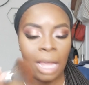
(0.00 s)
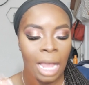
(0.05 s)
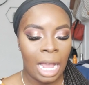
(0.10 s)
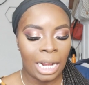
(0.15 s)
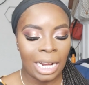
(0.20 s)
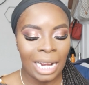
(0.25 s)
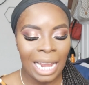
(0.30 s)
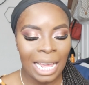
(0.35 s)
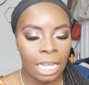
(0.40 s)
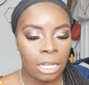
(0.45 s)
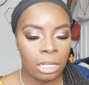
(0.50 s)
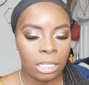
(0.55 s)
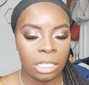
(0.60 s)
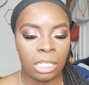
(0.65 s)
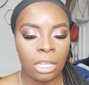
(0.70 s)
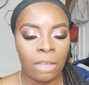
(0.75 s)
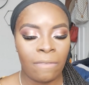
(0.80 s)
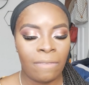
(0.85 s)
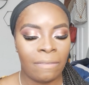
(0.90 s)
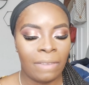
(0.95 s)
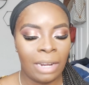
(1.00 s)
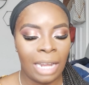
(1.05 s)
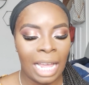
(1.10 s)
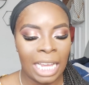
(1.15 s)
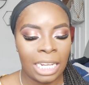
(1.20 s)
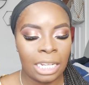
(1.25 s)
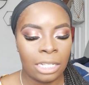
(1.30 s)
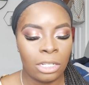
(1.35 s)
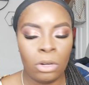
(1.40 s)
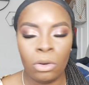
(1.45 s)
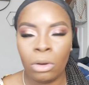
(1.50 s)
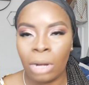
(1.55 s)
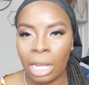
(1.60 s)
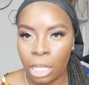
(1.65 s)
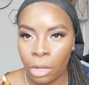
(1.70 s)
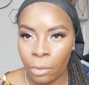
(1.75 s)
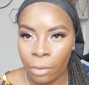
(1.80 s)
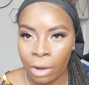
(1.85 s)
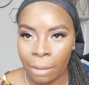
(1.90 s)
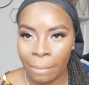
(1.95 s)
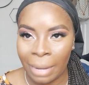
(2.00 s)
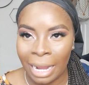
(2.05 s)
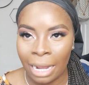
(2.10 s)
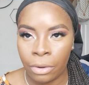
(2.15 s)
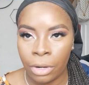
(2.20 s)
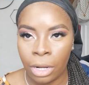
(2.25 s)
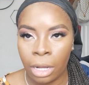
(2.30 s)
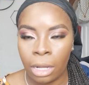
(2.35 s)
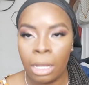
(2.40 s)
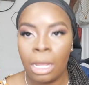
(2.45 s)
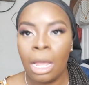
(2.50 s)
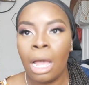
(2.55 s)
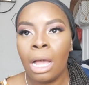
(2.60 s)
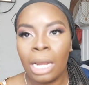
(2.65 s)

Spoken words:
And I like it because it's so feather light. It doesn't look like you're wearing powder.